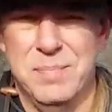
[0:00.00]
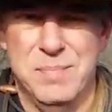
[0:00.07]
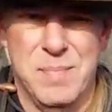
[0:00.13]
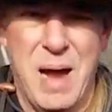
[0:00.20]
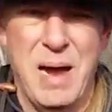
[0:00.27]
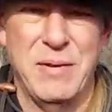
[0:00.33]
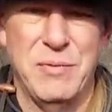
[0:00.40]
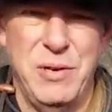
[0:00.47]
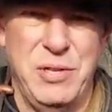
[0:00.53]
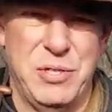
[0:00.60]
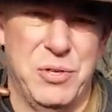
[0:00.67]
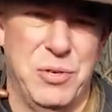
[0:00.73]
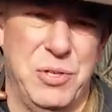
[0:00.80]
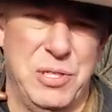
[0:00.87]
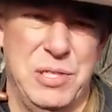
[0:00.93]
My
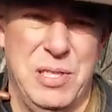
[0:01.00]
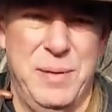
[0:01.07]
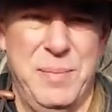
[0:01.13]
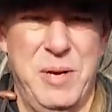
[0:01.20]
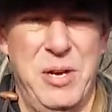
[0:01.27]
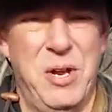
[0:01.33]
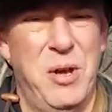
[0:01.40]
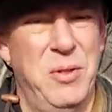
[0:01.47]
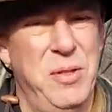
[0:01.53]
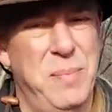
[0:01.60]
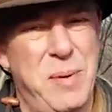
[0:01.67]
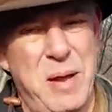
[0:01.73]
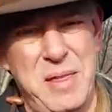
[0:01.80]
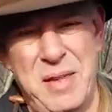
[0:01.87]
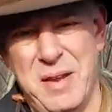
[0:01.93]
research is limited only
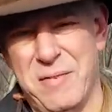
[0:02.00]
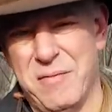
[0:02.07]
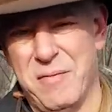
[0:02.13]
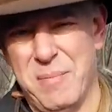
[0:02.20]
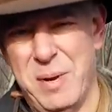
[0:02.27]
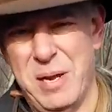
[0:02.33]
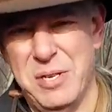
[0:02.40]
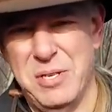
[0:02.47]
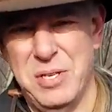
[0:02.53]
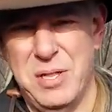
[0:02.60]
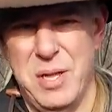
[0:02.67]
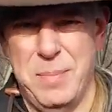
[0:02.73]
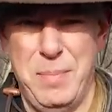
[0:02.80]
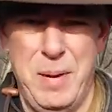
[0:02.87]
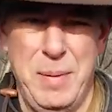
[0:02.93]
by the information
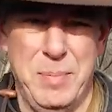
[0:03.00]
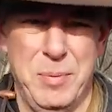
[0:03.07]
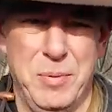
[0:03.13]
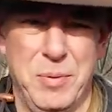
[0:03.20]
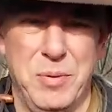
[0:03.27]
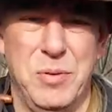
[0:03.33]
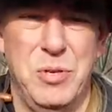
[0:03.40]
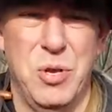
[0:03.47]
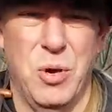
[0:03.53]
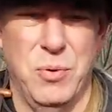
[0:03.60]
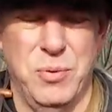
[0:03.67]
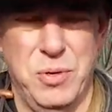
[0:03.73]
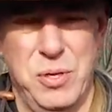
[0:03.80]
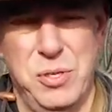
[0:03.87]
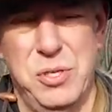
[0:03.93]
that people
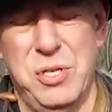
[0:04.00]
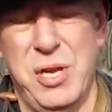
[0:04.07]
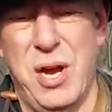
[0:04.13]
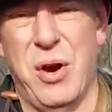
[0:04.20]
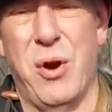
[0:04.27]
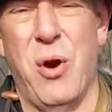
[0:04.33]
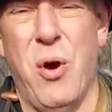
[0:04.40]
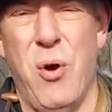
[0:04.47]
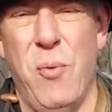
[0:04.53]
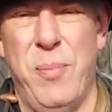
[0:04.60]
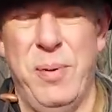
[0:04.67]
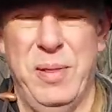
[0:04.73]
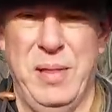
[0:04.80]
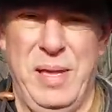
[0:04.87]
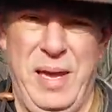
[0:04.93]
don't share
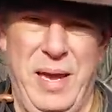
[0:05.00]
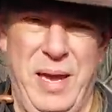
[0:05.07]
openly.